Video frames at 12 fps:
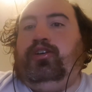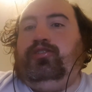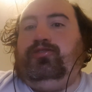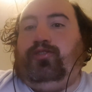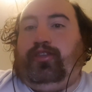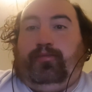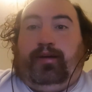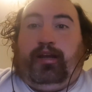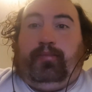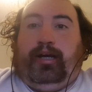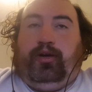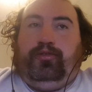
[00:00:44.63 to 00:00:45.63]
so they bought
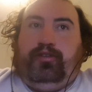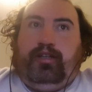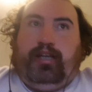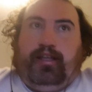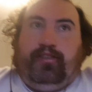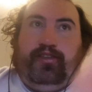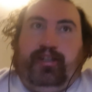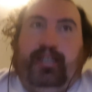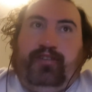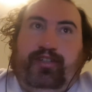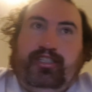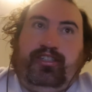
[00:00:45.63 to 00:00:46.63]
him out. And then
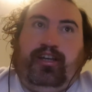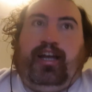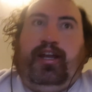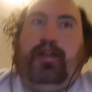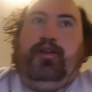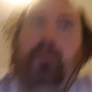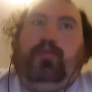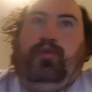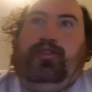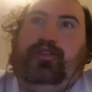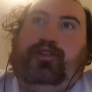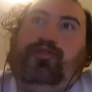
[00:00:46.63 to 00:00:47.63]
he re signed
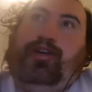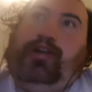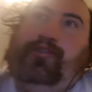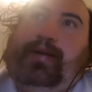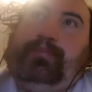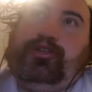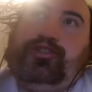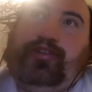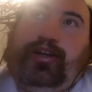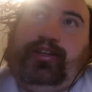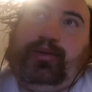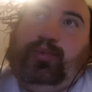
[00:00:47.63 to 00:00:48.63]
with the Toronto Raptors,
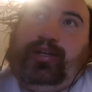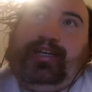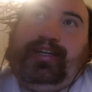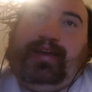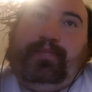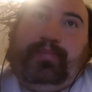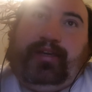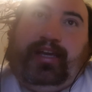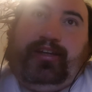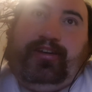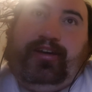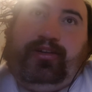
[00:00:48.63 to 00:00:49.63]
finally winning an
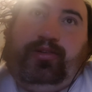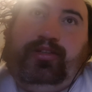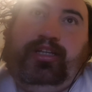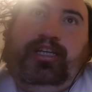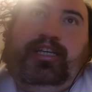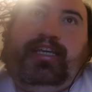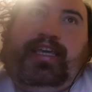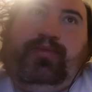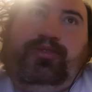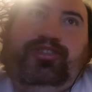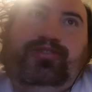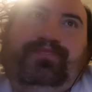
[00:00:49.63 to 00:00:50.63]
NBA title. He
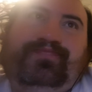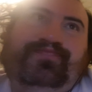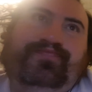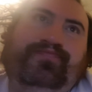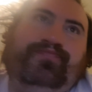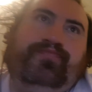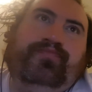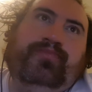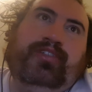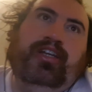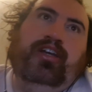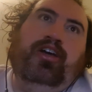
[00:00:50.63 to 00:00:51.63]
was,
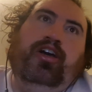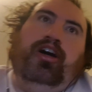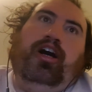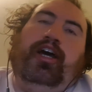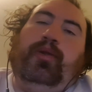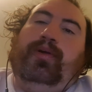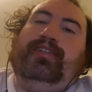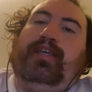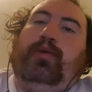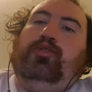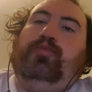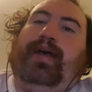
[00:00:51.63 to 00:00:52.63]
I don't want to say
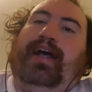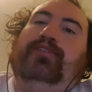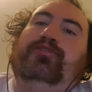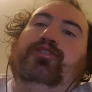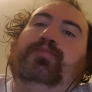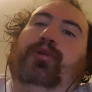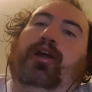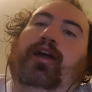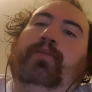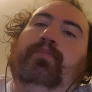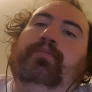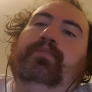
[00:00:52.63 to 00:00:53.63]
he was past his
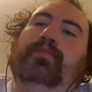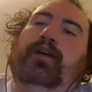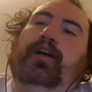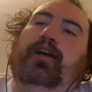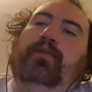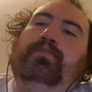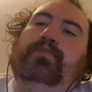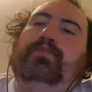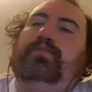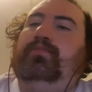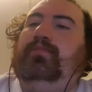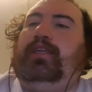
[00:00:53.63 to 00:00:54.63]
prime. Um,
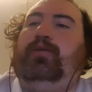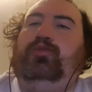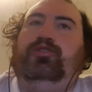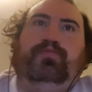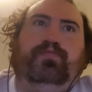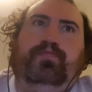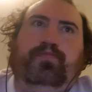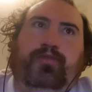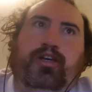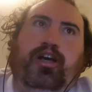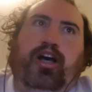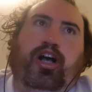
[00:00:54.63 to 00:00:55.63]
it was
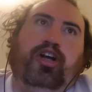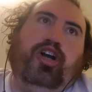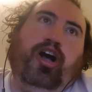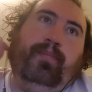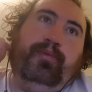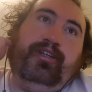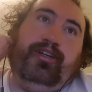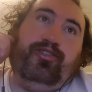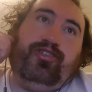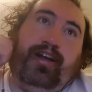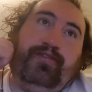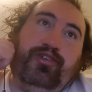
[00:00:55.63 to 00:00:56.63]
a couple
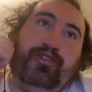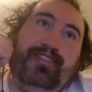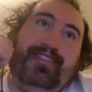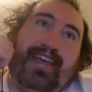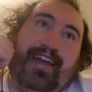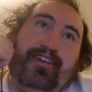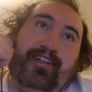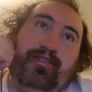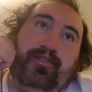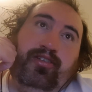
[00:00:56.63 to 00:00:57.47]
years after Linsanity,